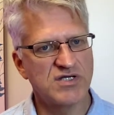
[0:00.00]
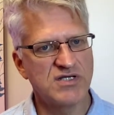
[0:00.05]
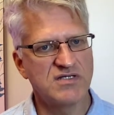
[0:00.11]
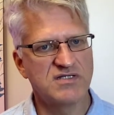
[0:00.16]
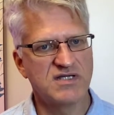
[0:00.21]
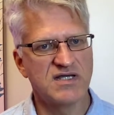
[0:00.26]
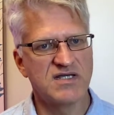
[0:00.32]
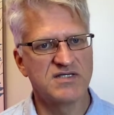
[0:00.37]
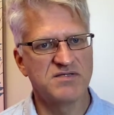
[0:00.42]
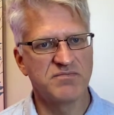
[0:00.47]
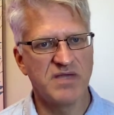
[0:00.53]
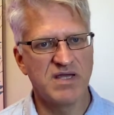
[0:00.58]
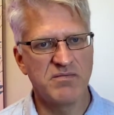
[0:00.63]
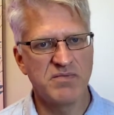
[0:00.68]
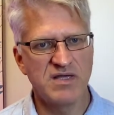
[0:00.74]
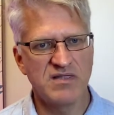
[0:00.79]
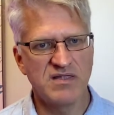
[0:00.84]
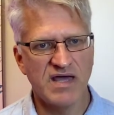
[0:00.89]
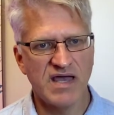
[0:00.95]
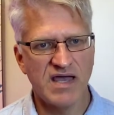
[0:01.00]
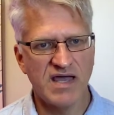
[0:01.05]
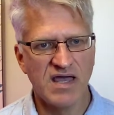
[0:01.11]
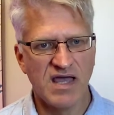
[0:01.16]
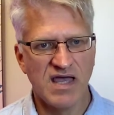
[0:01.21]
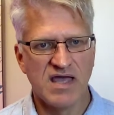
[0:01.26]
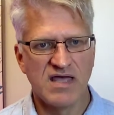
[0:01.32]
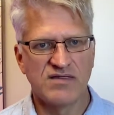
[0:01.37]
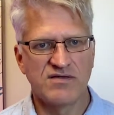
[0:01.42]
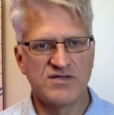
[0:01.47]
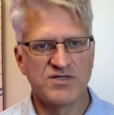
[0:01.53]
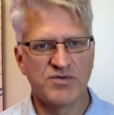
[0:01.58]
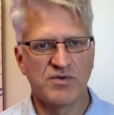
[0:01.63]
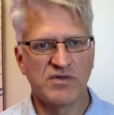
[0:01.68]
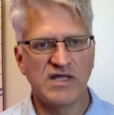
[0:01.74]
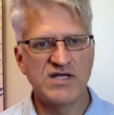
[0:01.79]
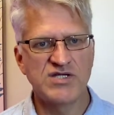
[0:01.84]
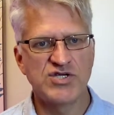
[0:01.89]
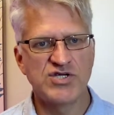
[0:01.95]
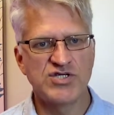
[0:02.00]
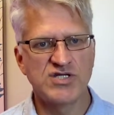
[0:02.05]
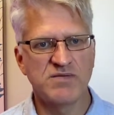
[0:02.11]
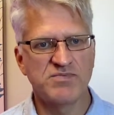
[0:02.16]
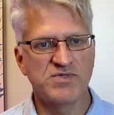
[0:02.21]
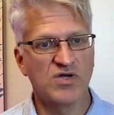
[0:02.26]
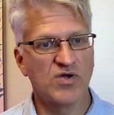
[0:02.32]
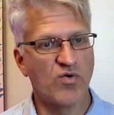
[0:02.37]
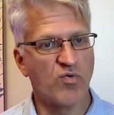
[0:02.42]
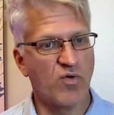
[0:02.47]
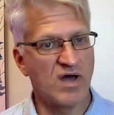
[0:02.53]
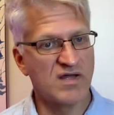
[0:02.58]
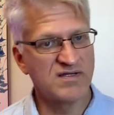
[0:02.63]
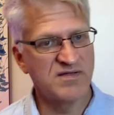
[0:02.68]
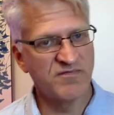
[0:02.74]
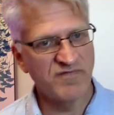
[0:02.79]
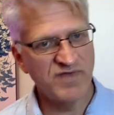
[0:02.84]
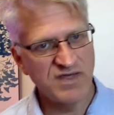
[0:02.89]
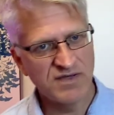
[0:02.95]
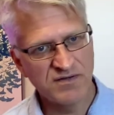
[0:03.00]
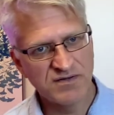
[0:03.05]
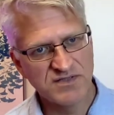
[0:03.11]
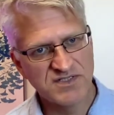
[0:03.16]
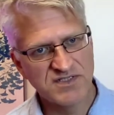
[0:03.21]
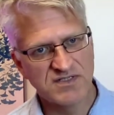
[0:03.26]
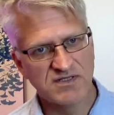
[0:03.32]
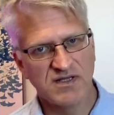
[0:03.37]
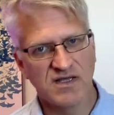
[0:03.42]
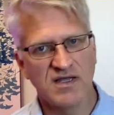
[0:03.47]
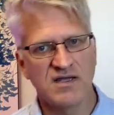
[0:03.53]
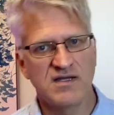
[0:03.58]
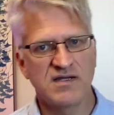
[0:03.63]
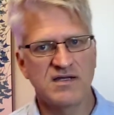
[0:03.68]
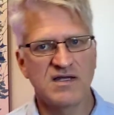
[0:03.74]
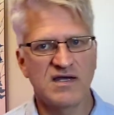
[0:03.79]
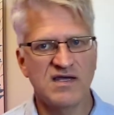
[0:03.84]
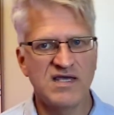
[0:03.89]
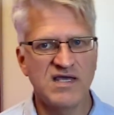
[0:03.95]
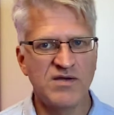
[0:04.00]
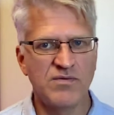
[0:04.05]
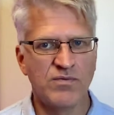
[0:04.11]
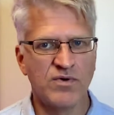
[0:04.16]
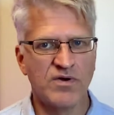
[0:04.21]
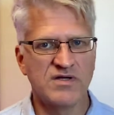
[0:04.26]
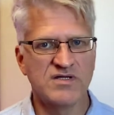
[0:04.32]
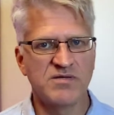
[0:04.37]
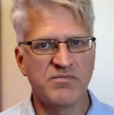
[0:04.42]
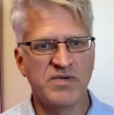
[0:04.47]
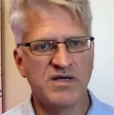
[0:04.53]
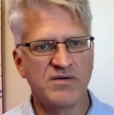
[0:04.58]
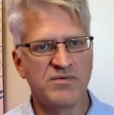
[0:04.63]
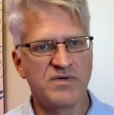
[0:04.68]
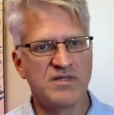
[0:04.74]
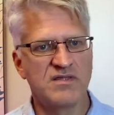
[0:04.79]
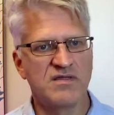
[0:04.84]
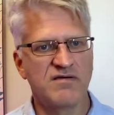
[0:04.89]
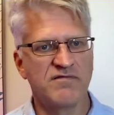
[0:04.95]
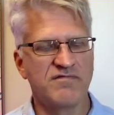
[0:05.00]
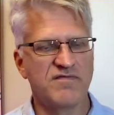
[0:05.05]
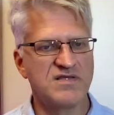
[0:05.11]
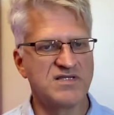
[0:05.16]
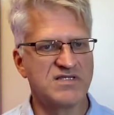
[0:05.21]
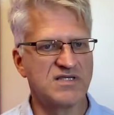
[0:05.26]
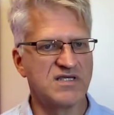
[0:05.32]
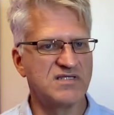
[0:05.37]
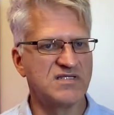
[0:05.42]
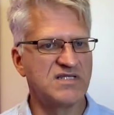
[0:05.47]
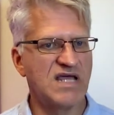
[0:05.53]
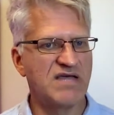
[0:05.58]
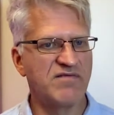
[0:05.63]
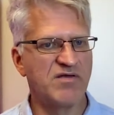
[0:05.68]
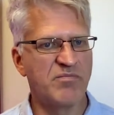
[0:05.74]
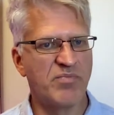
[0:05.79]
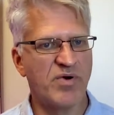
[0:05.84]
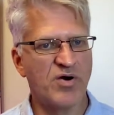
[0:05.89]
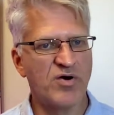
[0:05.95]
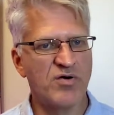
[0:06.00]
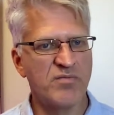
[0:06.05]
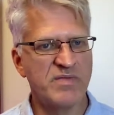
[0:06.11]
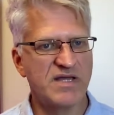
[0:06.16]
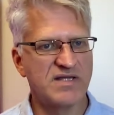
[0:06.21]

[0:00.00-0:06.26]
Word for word: He says maybe there's a relationship to quantum fields, and he worked a bit with the physicist David Bohm.